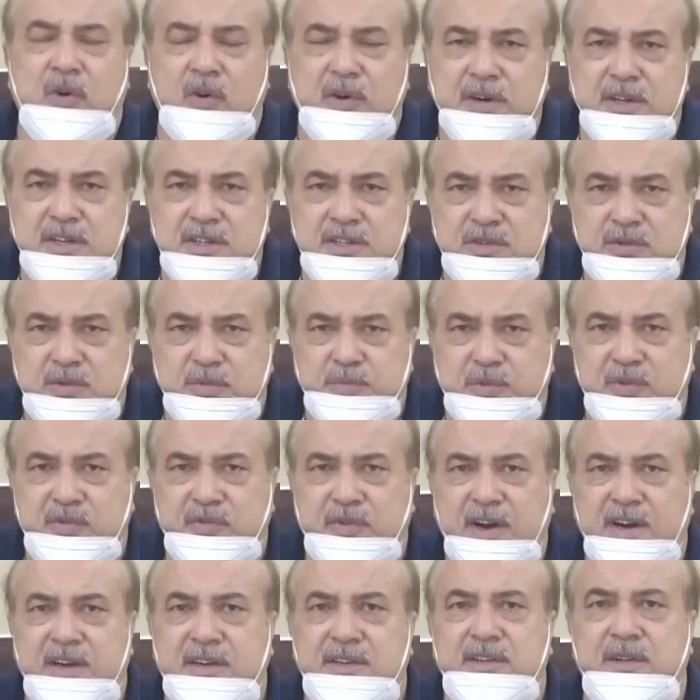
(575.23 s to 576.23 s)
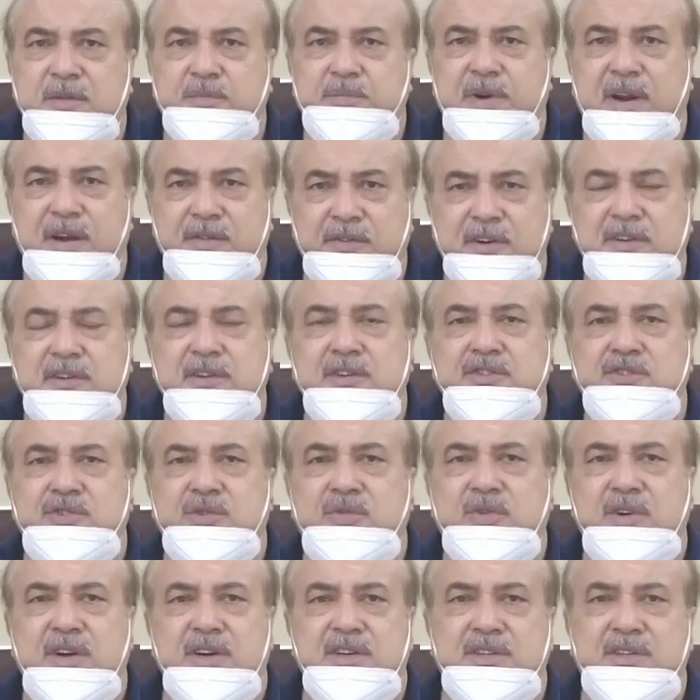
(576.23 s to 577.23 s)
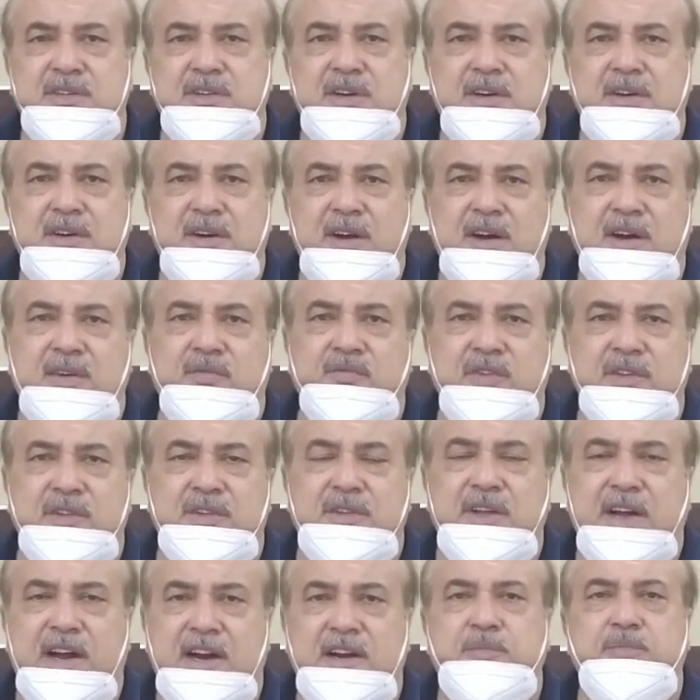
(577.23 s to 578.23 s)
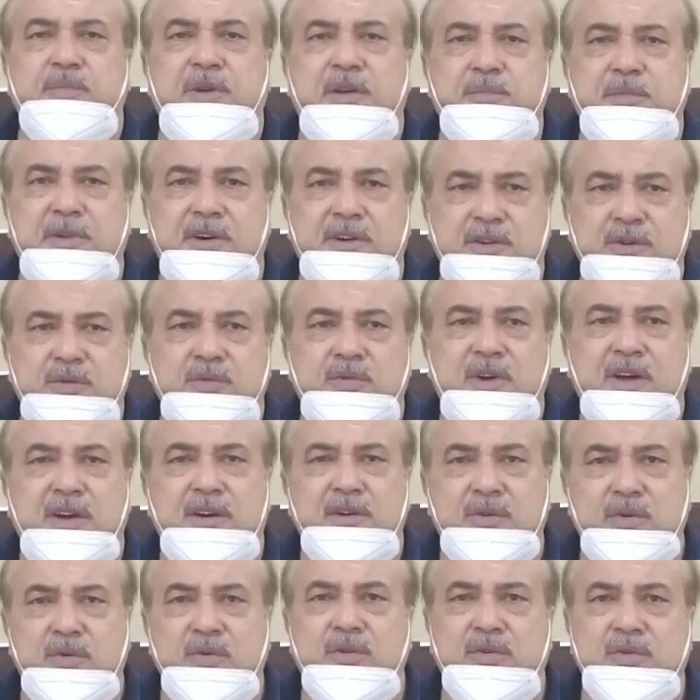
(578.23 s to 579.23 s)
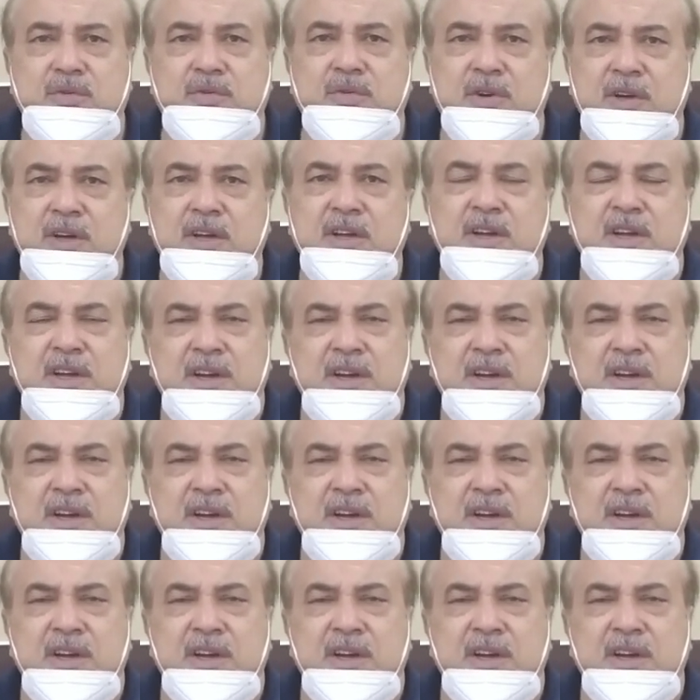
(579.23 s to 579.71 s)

bodies who provide the private insurance, and with that payment you can go to.